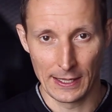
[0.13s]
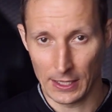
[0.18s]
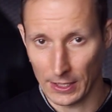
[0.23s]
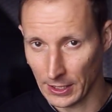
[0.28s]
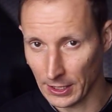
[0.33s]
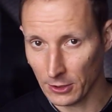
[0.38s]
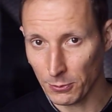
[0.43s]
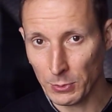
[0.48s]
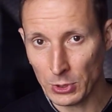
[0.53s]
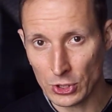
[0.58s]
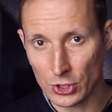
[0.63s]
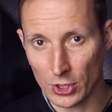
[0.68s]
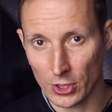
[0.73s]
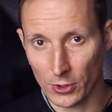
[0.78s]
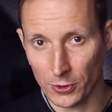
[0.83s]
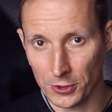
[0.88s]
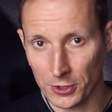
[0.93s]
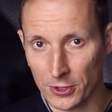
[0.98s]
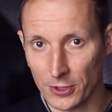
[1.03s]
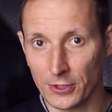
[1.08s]
Let me
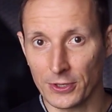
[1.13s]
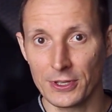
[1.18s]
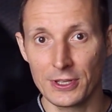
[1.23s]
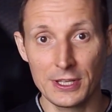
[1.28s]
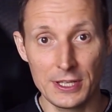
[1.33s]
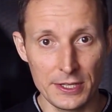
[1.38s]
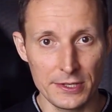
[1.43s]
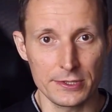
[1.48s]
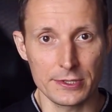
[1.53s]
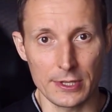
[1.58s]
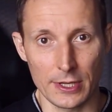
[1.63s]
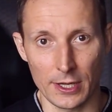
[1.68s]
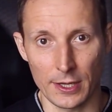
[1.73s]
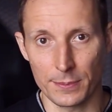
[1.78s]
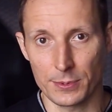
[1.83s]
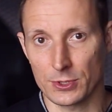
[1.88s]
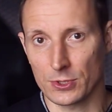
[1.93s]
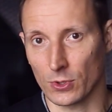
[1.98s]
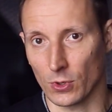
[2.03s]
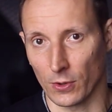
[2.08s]
show you key
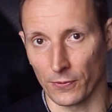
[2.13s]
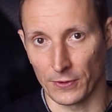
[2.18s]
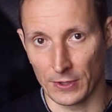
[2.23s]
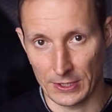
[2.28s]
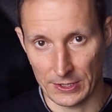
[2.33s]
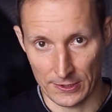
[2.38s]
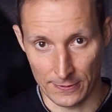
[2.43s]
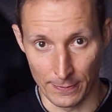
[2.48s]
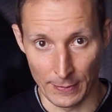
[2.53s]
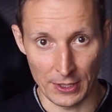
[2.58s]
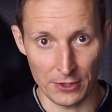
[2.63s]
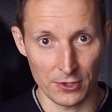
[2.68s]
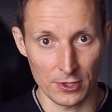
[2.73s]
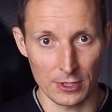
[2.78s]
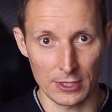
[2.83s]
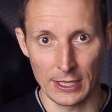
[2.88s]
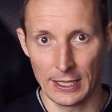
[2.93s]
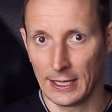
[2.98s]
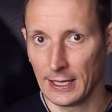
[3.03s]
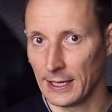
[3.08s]
steps of this
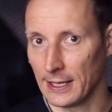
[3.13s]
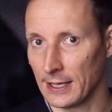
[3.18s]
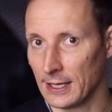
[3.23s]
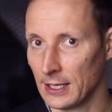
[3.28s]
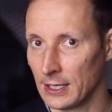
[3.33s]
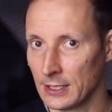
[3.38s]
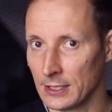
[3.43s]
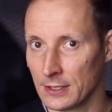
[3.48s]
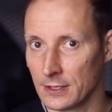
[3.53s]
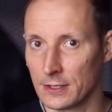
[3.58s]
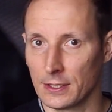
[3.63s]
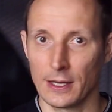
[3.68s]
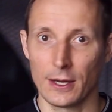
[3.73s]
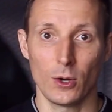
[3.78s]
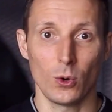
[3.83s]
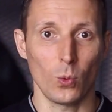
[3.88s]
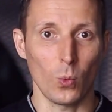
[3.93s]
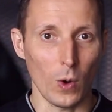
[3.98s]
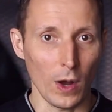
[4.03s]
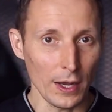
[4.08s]
method and
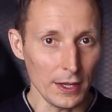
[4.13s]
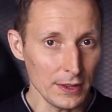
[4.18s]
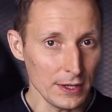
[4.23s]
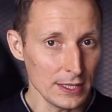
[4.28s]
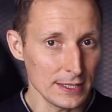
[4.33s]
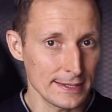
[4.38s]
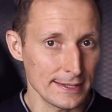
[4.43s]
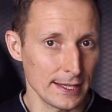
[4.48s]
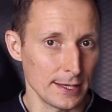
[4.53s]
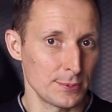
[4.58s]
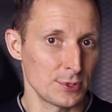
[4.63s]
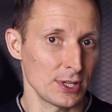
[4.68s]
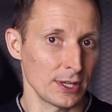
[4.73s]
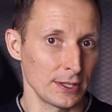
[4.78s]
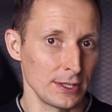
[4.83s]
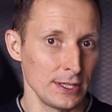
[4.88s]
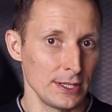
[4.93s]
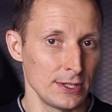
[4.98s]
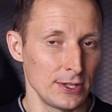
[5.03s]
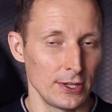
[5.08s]
why these steps are
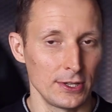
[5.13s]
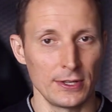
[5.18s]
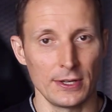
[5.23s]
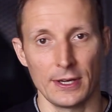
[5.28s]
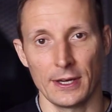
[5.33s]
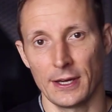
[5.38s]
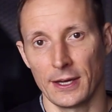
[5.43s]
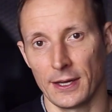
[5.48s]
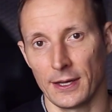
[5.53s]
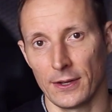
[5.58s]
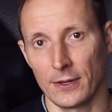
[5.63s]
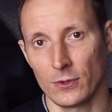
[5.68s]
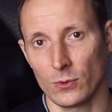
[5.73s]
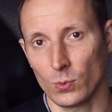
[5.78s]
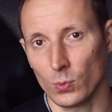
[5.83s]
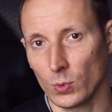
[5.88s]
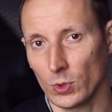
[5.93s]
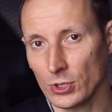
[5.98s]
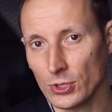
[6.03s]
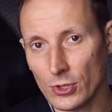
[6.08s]
needed and
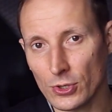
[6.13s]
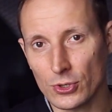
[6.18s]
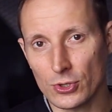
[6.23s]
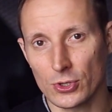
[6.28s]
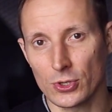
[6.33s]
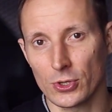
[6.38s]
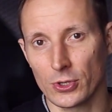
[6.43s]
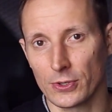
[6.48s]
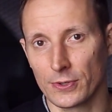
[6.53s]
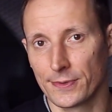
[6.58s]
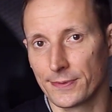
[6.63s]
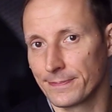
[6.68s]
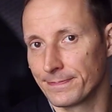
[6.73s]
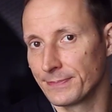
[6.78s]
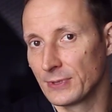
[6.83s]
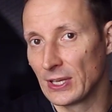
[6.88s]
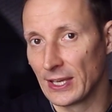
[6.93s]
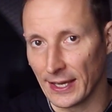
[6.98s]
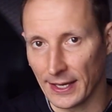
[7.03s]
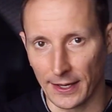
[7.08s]
what you should
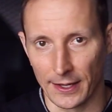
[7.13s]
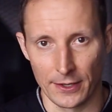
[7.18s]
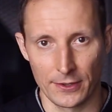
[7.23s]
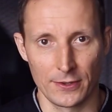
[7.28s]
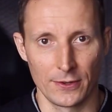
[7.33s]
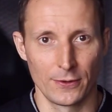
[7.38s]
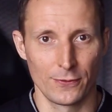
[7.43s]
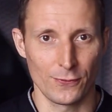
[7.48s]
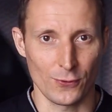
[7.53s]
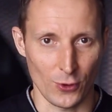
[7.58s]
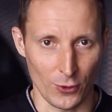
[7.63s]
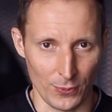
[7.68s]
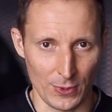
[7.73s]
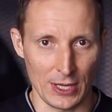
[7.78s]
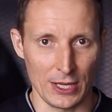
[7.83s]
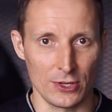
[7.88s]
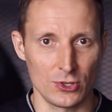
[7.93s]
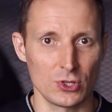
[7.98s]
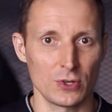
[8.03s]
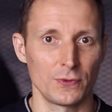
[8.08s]
get from
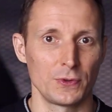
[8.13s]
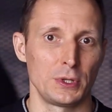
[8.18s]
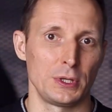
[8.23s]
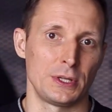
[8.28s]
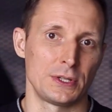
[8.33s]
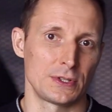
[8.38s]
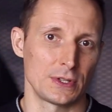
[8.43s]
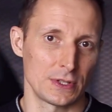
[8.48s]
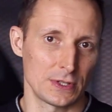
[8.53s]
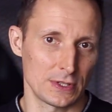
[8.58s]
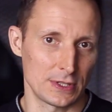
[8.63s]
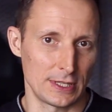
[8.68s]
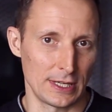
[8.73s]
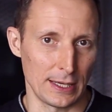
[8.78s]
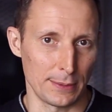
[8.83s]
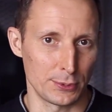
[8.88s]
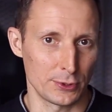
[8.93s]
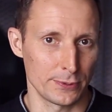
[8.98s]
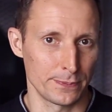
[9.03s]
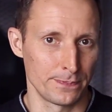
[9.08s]
each of these
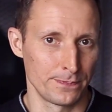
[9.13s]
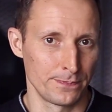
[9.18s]
steps.